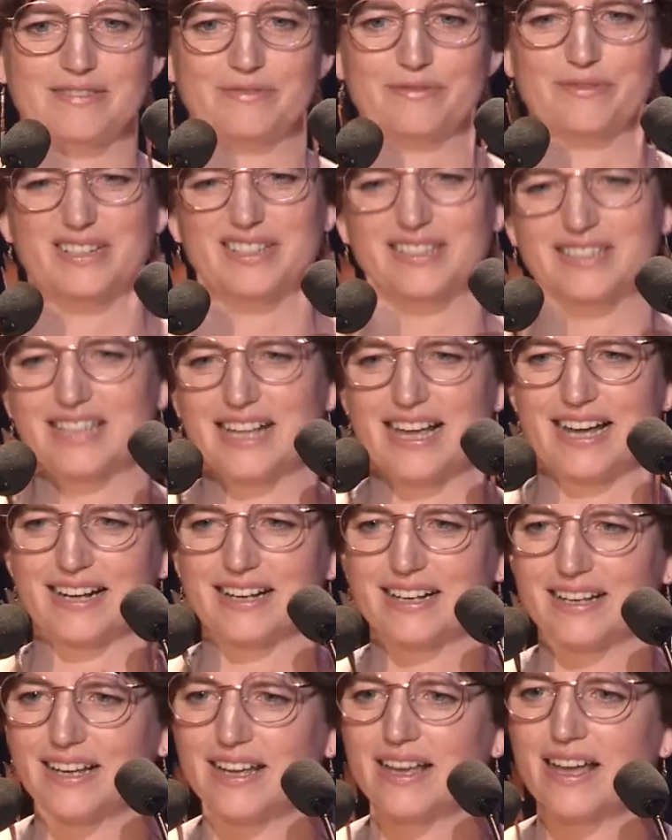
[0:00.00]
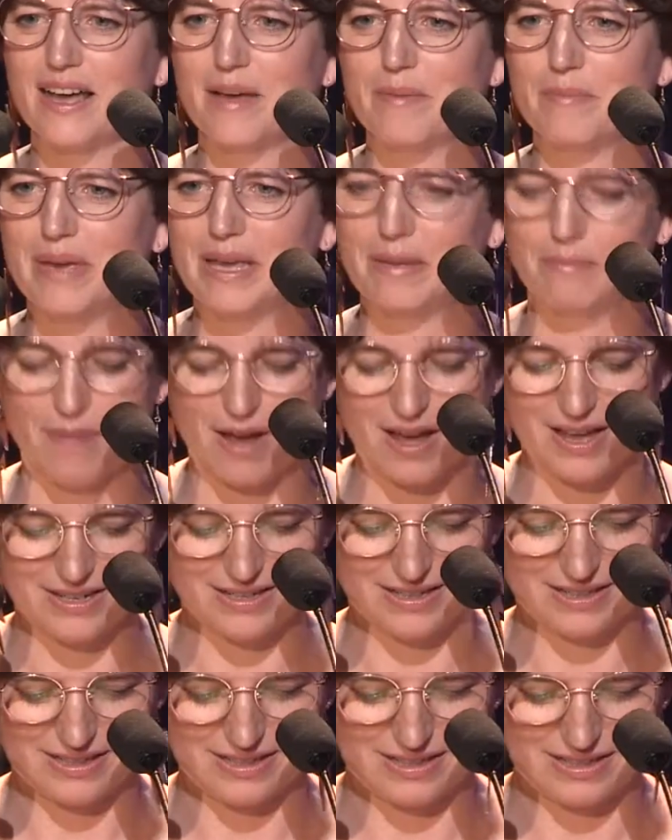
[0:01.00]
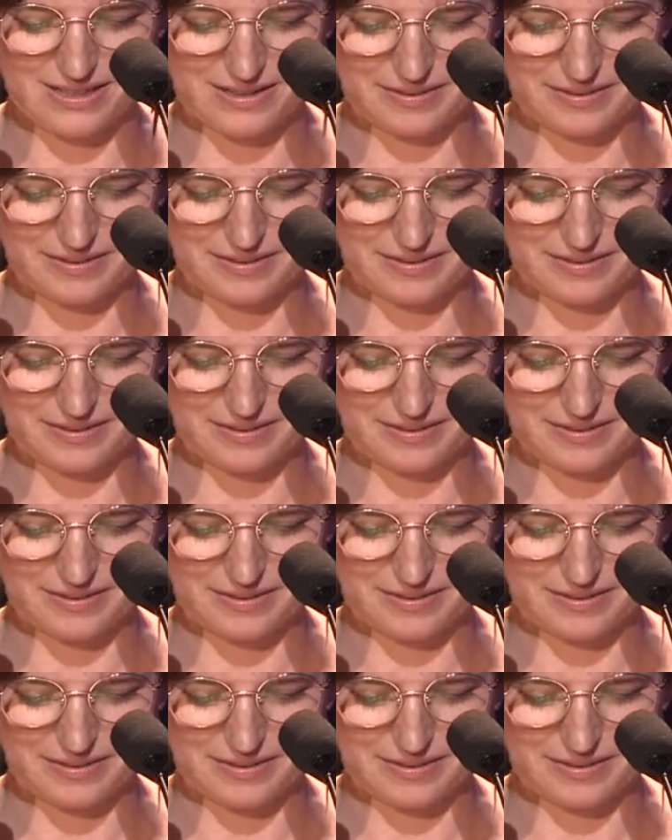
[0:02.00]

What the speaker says: It feels like I'm being minded.